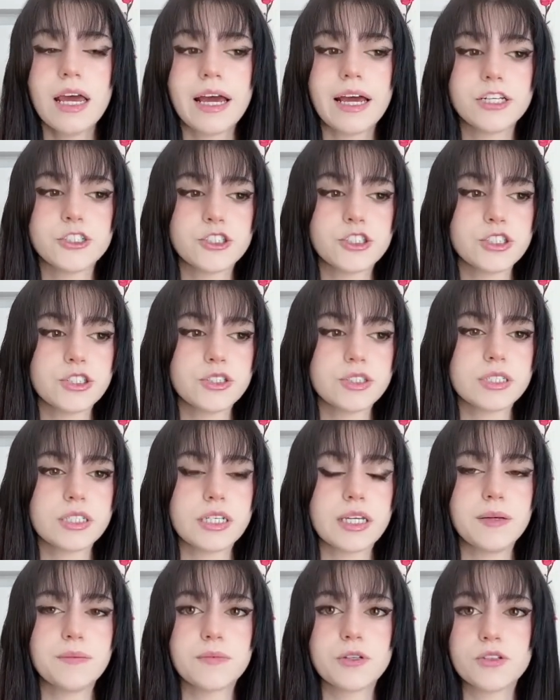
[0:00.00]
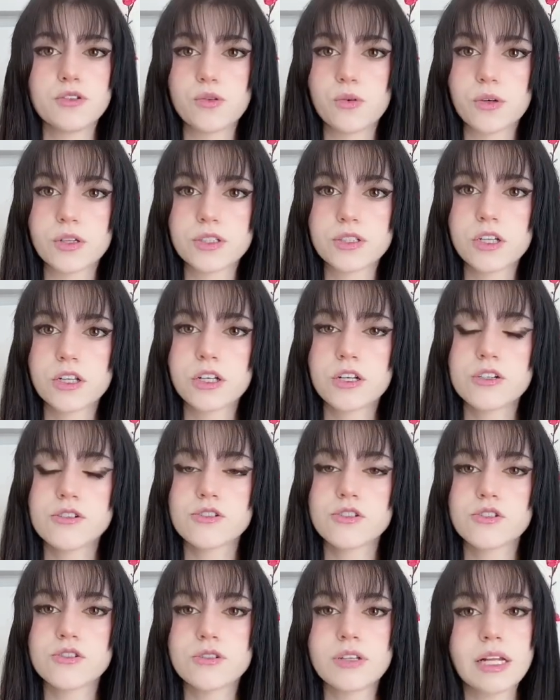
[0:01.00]
and she used to keep the doors
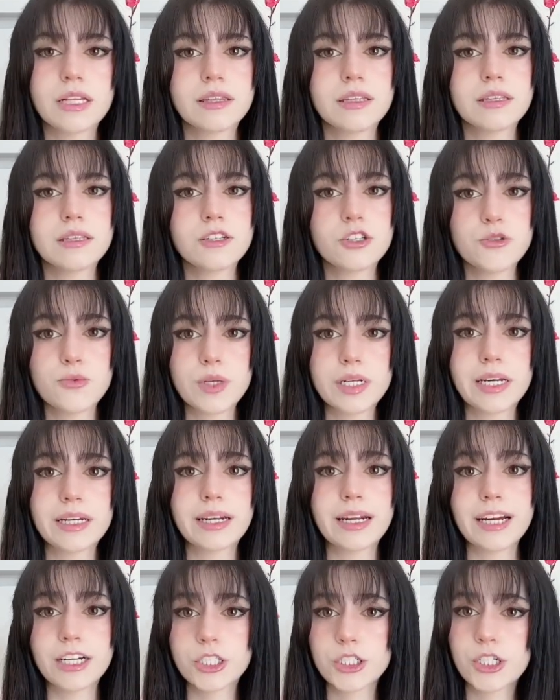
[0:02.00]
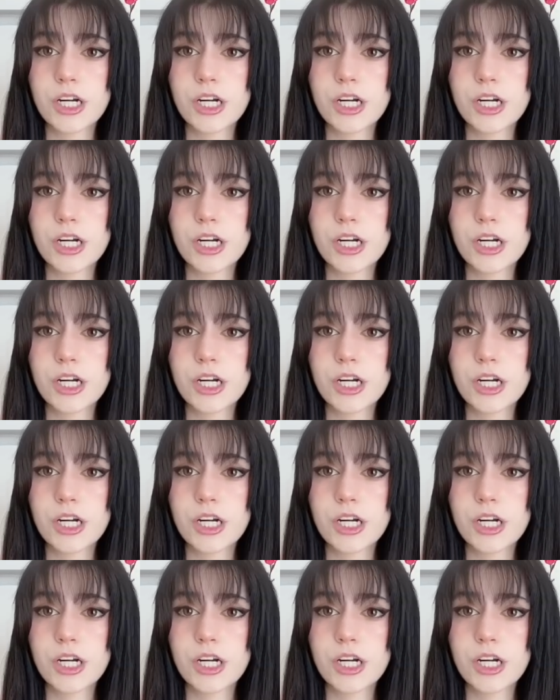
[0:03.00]
closed so that she would get an extra